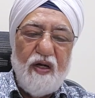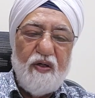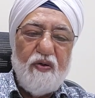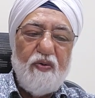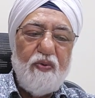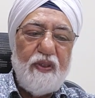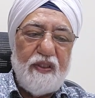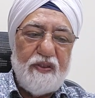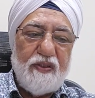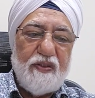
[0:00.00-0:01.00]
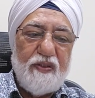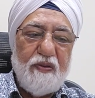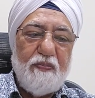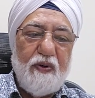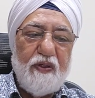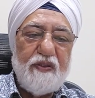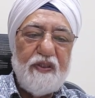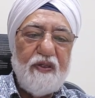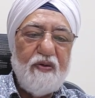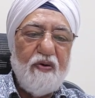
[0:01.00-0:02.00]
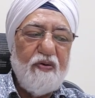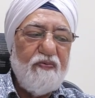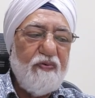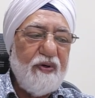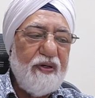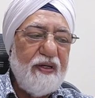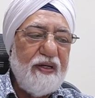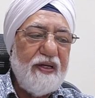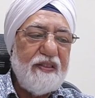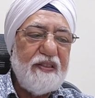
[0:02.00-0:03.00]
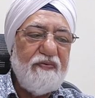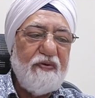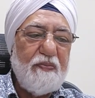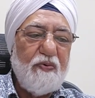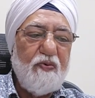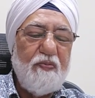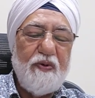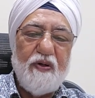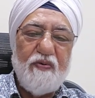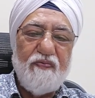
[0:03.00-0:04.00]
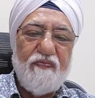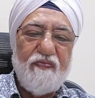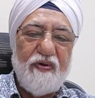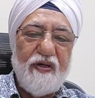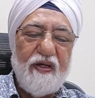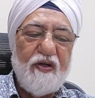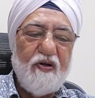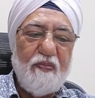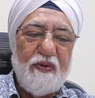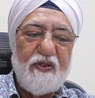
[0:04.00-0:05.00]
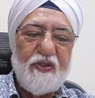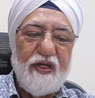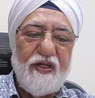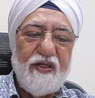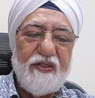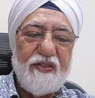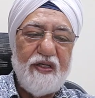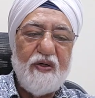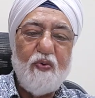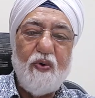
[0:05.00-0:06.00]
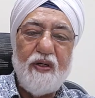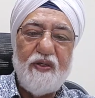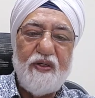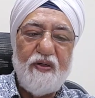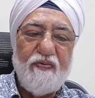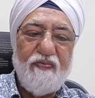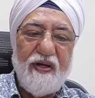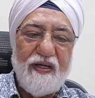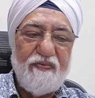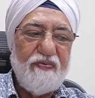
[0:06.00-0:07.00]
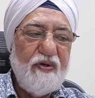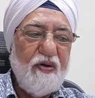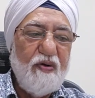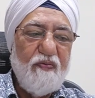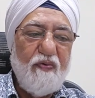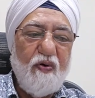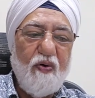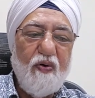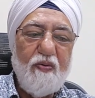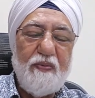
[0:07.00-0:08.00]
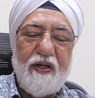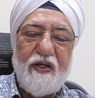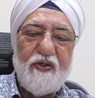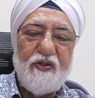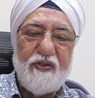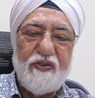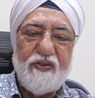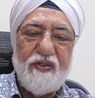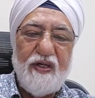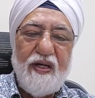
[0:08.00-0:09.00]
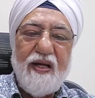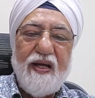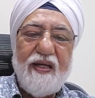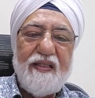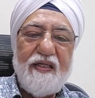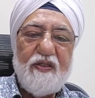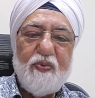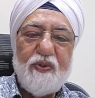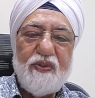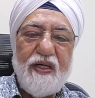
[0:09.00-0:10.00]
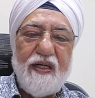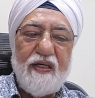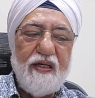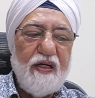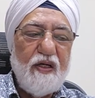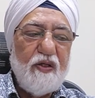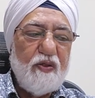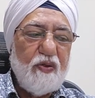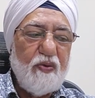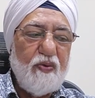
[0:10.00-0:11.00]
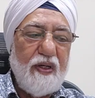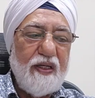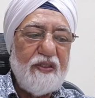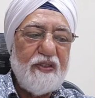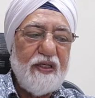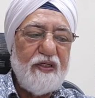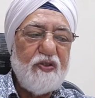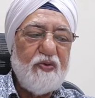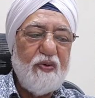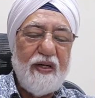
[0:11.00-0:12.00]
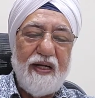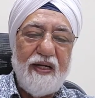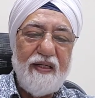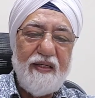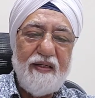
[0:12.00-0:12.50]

To do this, the policy called for an aggressive improvement of economic status and quality of life for all Malaysians, and this was done through access to land,